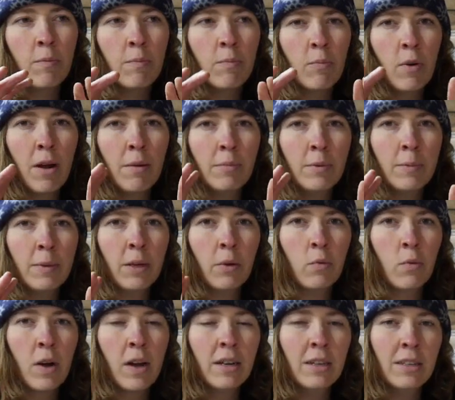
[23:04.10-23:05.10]
probably
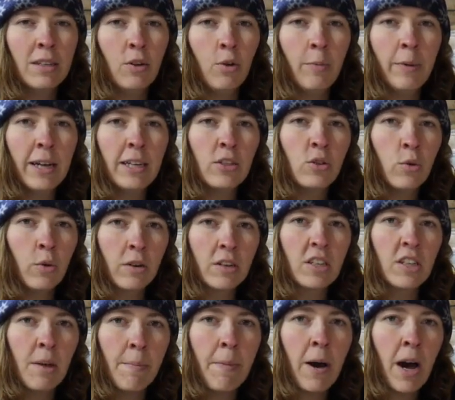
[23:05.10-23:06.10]
run a little bit towards
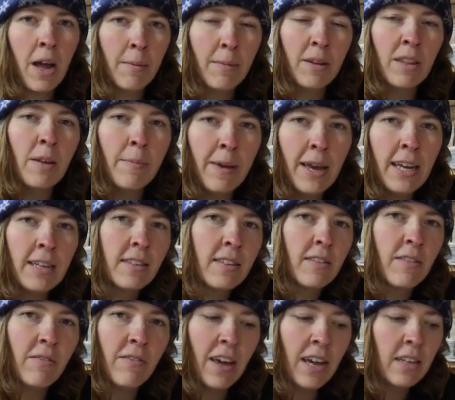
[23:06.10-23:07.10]
the bottom of the base,
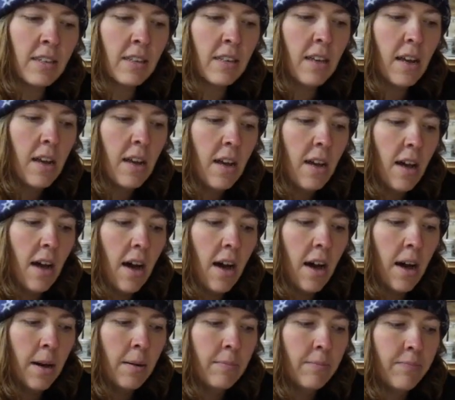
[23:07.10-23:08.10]
base
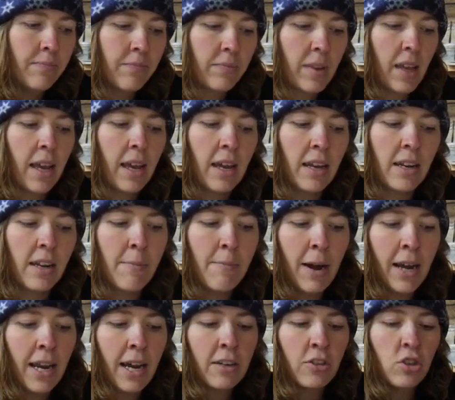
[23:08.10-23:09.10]
um, and it
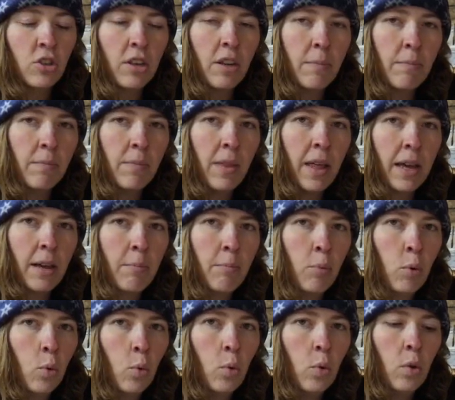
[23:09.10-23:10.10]
might actually like
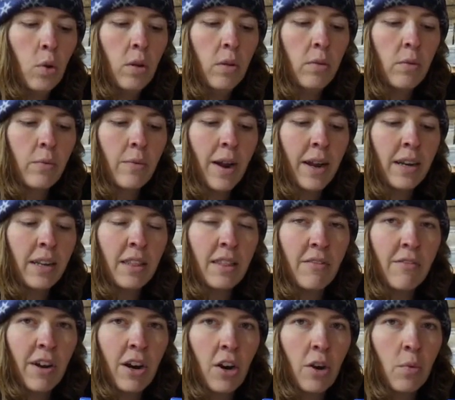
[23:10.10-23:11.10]
pool right at the
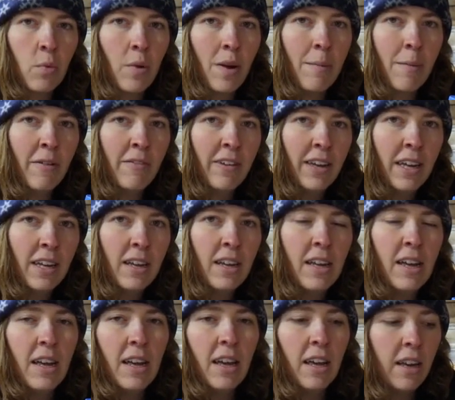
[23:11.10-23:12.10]
very rim of it.
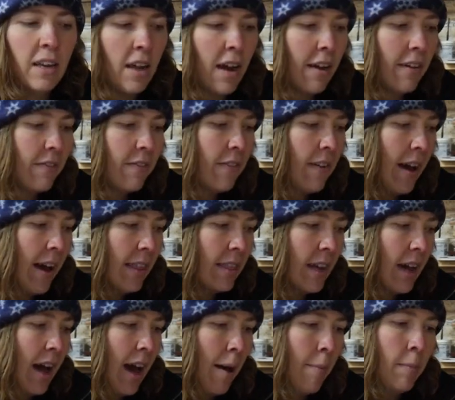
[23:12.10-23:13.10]
And I've had
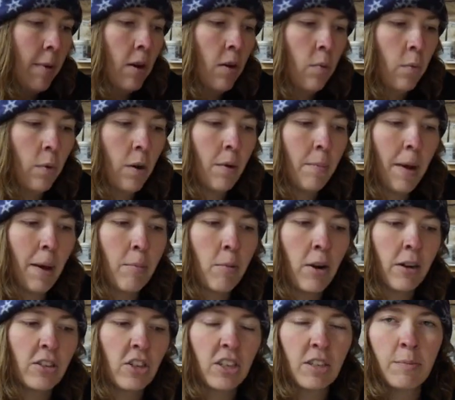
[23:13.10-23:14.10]
that happen on one of my
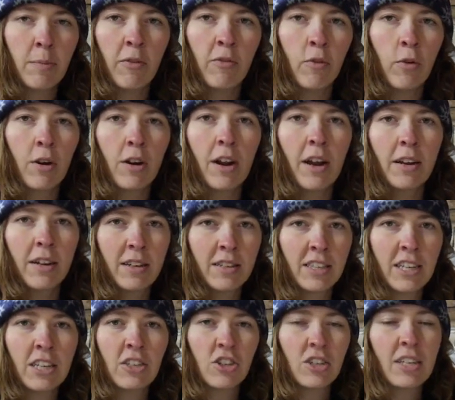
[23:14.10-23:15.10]
projects before because
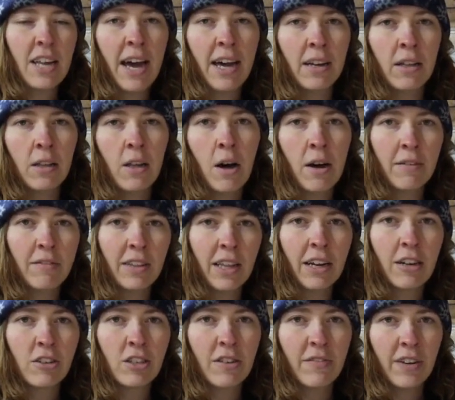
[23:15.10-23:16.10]
uh, I just had a lot of
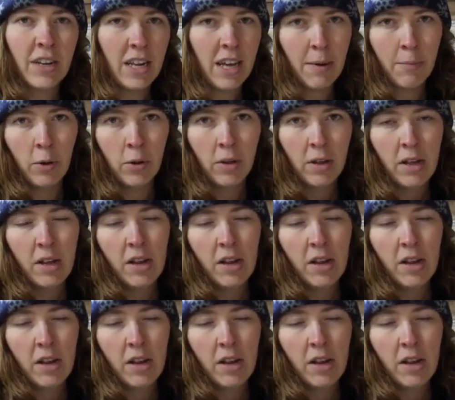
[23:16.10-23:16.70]
layers of enamel.